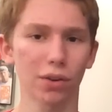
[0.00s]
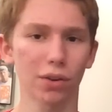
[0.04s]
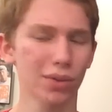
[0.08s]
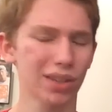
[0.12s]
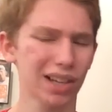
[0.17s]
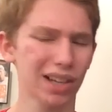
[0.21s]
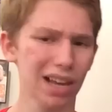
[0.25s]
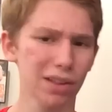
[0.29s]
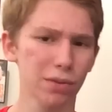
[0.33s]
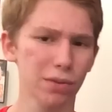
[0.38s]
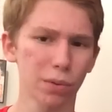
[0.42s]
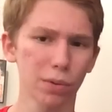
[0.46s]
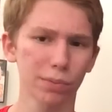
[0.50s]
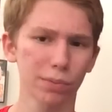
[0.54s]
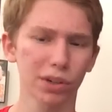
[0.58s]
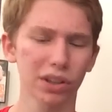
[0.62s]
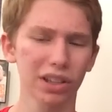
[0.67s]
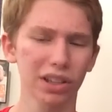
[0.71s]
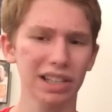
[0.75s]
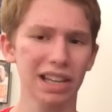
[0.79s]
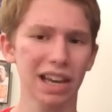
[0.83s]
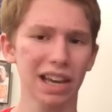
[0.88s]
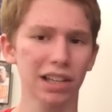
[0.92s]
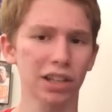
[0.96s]
Those guys won't
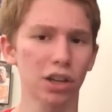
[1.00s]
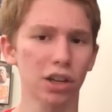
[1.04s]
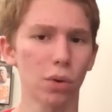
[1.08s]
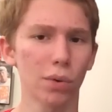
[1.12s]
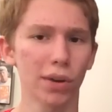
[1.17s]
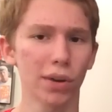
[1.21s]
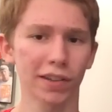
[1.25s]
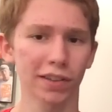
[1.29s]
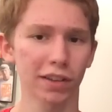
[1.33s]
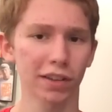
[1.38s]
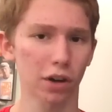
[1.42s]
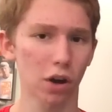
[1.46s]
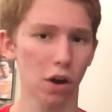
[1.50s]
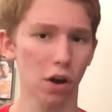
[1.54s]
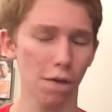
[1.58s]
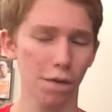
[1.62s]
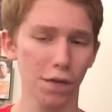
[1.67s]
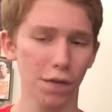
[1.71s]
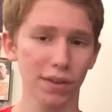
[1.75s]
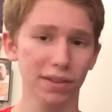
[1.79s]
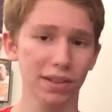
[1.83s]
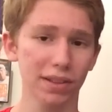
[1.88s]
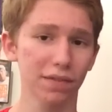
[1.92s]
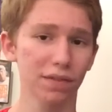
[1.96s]
really get going. Their
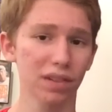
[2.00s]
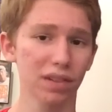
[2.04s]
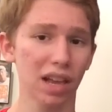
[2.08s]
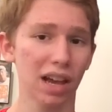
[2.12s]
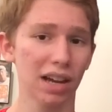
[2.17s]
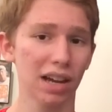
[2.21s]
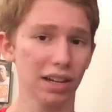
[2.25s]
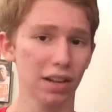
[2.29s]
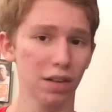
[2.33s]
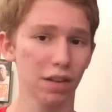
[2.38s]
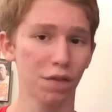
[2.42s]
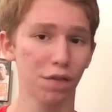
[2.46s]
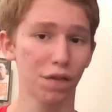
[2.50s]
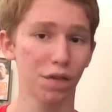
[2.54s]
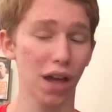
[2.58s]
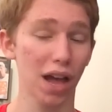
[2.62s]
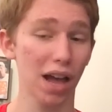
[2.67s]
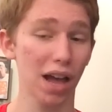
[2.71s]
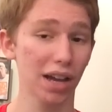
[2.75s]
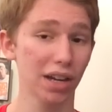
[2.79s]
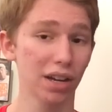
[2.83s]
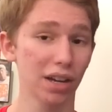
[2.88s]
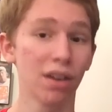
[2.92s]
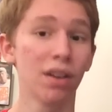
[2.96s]
offensive line is
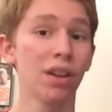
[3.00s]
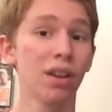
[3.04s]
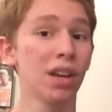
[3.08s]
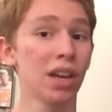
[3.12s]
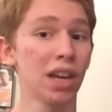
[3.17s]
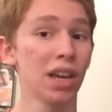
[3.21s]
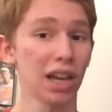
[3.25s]
fine.